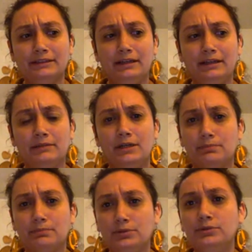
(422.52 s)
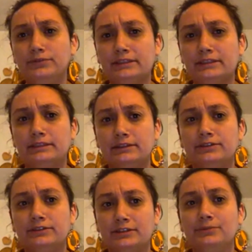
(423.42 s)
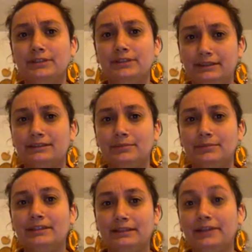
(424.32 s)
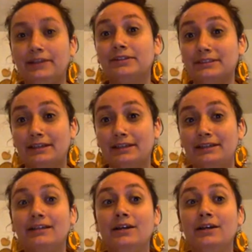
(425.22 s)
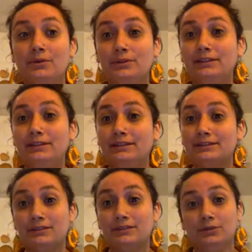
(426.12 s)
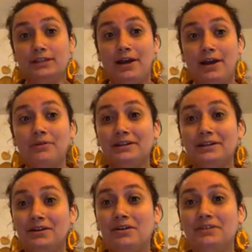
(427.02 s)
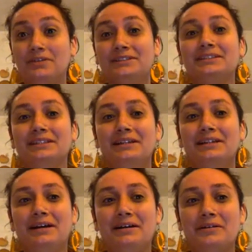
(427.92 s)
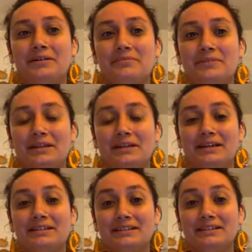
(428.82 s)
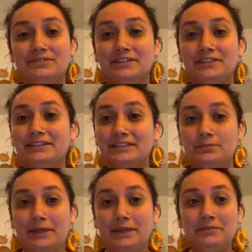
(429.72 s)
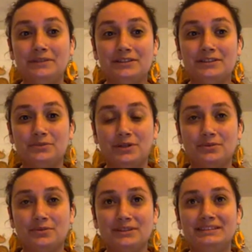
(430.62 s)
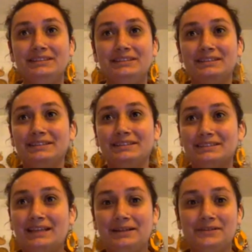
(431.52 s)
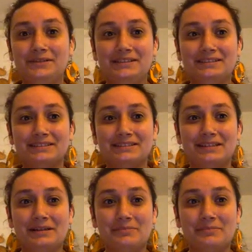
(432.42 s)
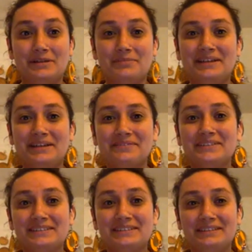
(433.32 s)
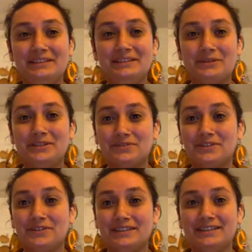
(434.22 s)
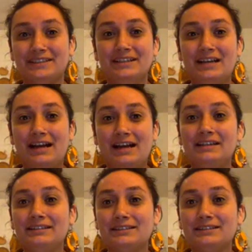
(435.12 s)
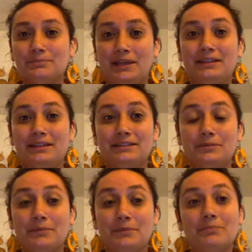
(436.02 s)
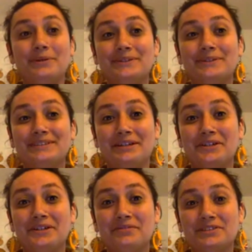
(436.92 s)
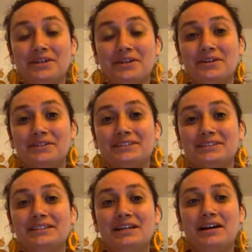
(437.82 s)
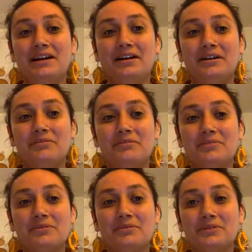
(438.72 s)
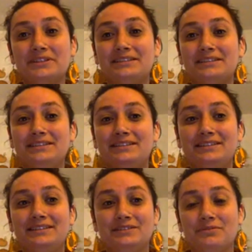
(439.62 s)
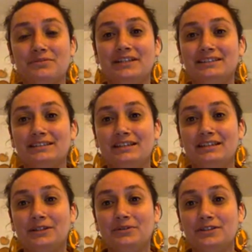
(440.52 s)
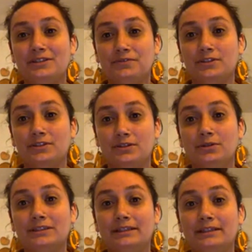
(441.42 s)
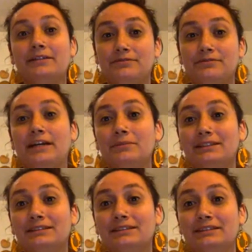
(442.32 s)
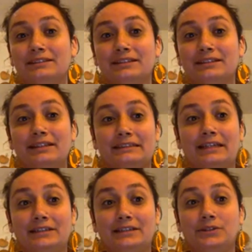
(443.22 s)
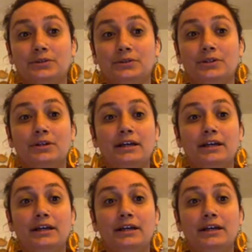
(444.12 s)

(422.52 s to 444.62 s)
approved, is that there's communities coming together saying we need to slow down and halt a lot of this funding spent, because while we're seeing salaries and benefits increase for the highest paid members of SAWS, we're seeing the rates increase for the lowest income families in San Antonio.